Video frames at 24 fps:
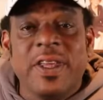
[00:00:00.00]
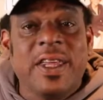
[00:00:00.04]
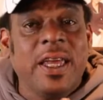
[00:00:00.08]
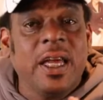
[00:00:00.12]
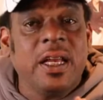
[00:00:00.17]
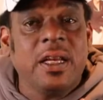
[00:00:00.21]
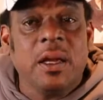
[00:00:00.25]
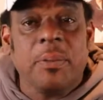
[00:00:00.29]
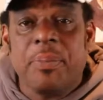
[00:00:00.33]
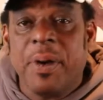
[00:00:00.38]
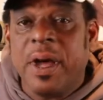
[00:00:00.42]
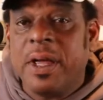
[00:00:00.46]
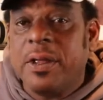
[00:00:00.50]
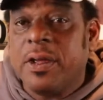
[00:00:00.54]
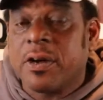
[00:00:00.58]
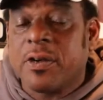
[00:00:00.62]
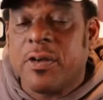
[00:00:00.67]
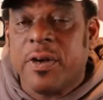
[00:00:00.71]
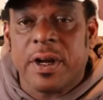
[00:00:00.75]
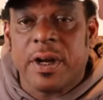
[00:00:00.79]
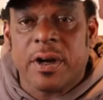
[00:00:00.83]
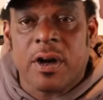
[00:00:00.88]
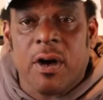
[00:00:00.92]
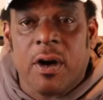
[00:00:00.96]
forgetting to pay your
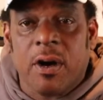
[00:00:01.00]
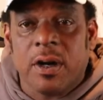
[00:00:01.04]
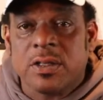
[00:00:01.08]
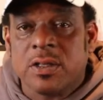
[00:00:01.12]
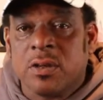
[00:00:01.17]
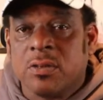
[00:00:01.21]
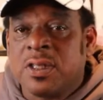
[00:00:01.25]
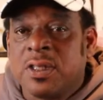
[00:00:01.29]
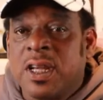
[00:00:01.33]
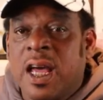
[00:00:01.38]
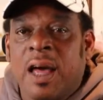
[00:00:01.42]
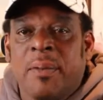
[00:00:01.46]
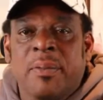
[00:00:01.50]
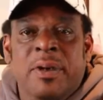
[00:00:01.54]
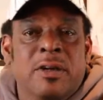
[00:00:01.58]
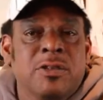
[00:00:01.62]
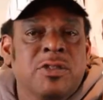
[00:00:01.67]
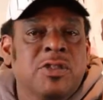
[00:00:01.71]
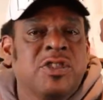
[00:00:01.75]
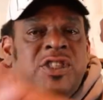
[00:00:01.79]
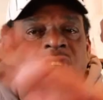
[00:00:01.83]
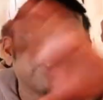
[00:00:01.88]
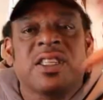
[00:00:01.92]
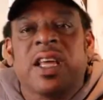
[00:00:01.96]
credit cards on time
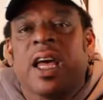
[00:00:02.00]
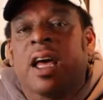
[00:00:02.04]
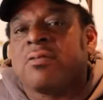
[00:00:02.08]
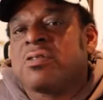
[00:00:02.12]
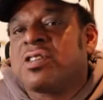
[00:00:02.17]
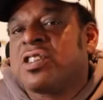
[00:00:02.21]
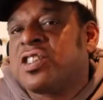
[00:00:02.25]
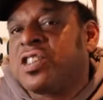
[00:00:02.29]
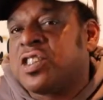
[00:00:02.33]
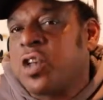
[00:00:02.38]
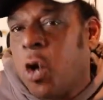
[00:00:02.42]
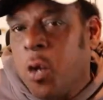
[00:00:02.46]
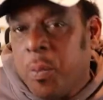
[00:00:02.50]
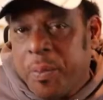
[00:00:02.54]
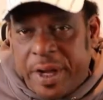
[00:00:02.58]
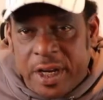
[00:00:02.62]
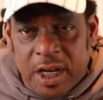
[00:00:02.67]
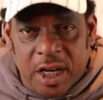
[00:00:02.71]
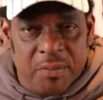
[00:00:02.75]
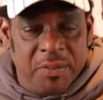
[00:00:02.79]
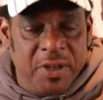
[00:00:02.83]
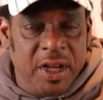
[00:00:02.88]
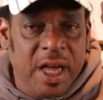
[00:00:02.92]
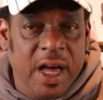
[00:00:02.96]
because you just have so
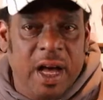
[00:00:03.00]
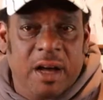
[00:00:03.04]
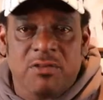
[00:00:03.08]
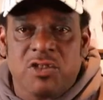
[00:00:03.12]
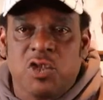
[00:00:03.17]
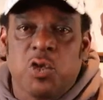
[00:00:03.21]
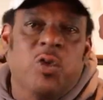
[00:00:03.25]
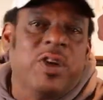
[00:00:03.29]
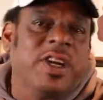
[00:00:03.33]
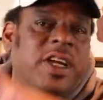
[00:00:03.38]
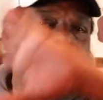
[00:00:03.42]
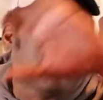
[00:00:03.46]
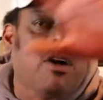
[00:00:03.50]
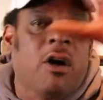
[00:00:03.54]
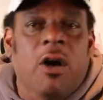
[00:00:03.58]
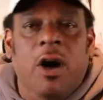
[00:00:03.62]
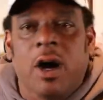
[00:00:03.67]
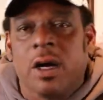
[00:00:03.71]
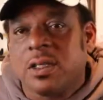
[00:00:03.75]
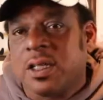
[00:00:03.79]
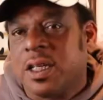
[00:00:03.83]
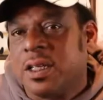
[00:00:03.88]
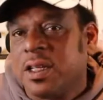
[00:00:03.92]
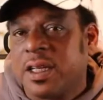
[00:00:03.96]
many of them. You have 20
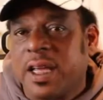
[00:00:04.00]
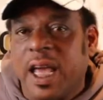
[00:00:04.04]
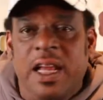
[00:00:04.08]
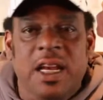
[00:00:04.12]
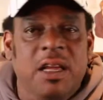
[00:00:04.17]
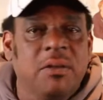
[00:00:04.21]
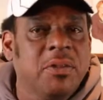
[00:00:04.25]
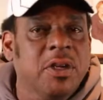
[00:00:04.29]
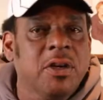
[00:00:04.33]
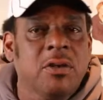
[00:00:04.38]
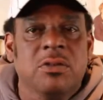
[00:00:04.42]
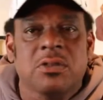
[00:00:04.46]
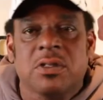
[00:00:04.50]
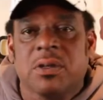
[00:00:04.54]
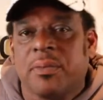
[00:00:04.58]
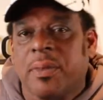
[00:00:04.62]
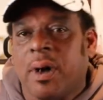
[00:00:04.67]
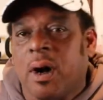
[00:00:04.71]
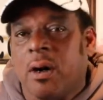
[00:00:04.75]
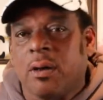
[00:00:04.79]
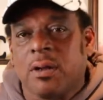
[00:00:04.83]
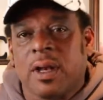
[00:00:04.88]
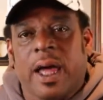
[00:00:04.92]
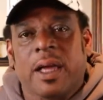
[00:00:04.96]
cards and you can't even use
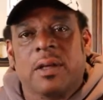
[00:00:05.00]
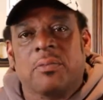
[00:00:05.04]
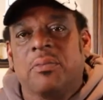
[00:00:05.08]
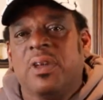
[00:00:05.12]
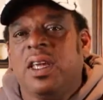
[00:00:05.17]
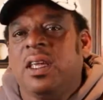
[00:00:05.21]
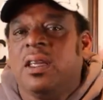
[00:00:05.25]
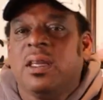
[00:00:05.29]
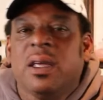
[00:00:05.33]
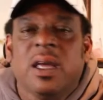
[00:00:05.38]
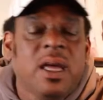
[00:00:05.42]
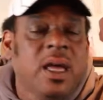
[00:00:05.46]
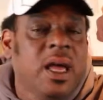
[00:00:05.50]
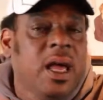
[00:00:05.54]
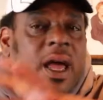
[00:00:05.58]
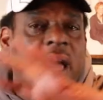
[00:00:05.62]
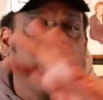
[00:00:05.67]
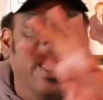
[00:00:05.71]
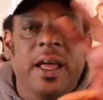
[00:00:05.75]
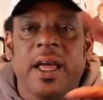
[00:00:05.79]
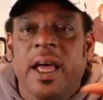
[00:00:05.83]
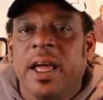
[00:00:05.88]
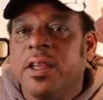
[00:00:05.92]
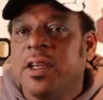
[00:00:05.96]
them all like me.
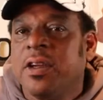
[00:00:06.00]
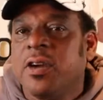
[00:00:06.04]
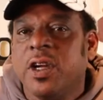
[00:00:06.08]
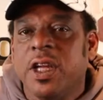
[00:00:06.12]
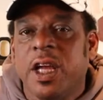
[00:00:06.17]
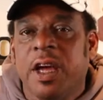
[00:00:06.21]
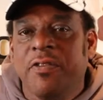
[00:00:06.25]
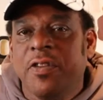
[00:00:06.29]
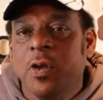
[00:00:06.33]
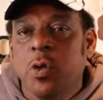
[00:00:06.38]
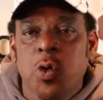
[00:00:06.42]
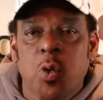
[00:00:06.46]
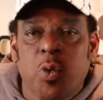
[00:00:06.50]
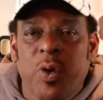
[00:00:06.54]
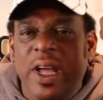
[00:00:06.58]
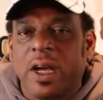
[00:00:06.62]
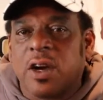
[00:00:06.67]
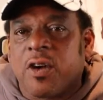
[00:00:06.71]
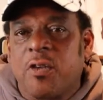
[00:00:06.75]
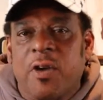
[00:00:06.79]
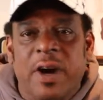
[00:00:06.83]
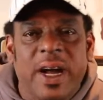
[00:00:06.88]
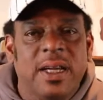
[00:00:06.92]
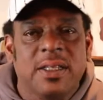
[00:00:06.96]
And, and you, if you
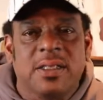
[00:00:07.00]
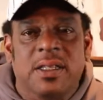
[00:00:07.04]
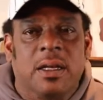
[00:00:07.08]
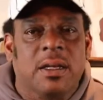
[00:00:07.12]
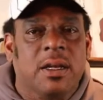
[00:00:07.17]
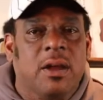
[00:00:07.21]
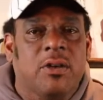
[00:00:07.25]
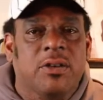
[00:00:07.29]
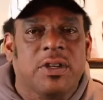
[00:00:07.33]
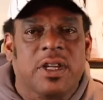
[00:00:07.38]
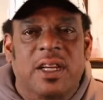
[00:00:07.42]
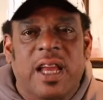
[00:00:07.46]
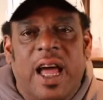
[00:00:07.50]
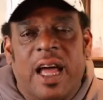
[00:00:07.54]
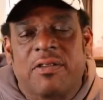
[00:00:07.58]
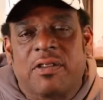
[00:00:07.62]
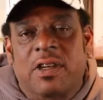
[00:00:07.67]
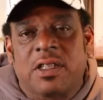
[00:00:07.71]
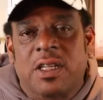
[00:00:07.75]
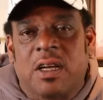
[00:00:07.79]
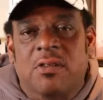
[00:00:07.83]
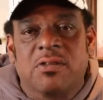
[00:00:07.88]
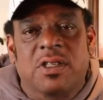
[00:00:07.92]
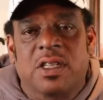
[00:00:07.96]
went crazy along your life
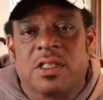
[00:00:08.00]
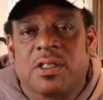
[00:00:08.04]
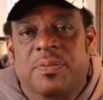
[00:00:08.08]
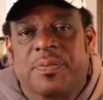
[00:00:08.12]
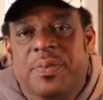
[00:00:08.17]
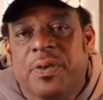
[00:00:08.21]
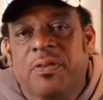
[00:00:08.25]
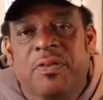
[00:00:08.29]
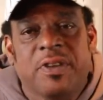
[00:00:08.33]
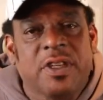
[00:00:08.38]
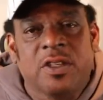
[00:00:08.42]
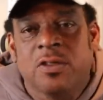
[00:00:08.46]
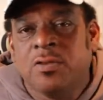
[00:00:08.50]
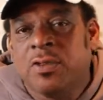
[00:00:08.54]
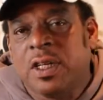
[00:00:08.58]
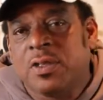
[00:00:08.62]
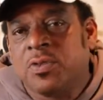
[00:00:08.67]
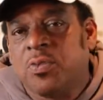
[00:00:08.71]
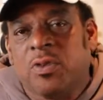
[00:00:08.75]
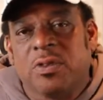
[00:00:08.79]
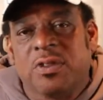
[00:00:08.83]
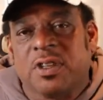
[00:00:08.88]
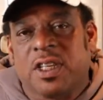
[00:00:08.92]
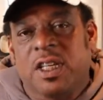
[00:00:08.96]
because they were just approving you,
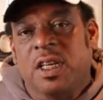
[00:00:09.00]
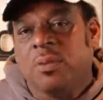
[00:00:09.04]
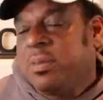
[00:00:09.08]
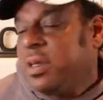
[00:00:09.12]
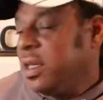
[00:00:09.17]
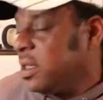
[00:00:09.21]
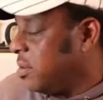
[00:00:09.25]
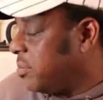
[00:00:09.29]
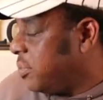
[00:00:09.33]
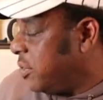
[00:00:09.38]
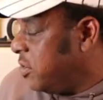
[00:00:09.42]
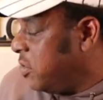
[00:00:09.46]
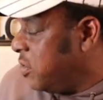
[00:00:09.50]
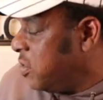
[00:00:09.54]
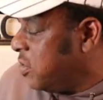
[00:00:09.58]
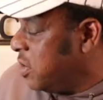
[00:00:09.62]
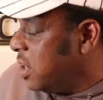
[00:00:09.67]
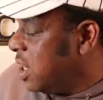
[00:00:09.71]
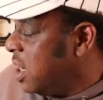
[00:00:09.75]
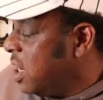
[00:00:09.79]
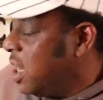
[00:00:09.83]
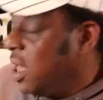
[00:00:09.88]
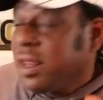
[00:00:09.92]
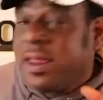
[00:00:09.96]
just wanted to keep getting
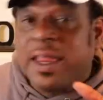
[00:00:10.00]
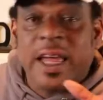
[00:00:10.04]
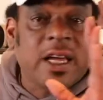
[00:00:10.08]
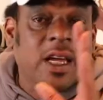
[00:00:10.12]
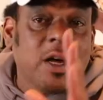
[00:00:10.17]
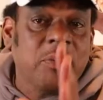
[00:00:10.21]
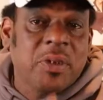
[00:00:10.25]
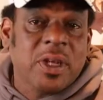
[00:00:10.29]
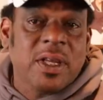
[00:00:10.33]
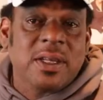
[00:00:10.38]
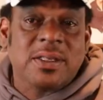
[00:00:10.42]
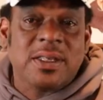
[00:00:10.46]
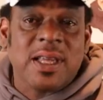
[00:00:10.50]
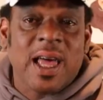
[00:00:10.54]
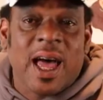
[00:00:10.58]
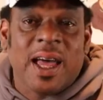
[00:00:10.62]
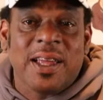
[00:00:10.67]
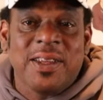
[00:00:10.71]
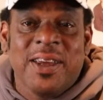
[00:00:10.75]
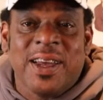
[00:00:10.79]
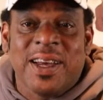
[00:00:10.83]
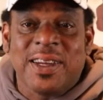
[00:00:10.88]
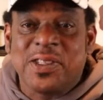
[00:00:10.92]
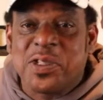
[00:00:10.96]
approved, that could be a
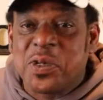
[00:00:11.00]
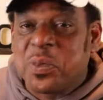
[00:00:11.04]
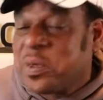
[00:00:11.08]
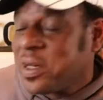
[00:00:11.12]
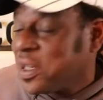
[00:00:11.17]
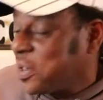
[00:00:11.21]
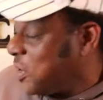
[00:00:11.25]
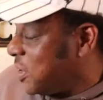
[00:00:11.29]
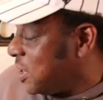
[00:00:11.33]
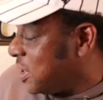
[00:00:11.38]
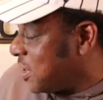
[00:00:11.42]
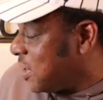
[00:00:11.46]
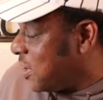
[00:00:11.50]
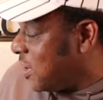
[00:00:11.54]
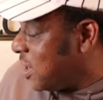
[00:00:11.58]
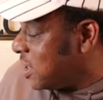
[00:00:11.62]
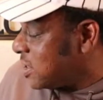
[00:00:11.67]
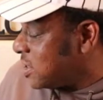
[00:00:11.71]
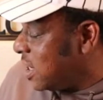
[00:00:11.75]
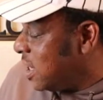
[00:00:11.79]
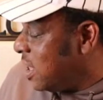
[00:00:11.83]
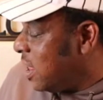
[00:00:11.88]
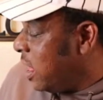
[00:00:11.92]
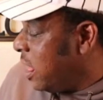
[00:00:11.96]
sign You have too many credit
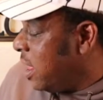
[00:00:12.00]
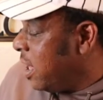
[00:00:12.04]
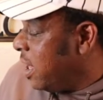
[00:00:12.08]
cards.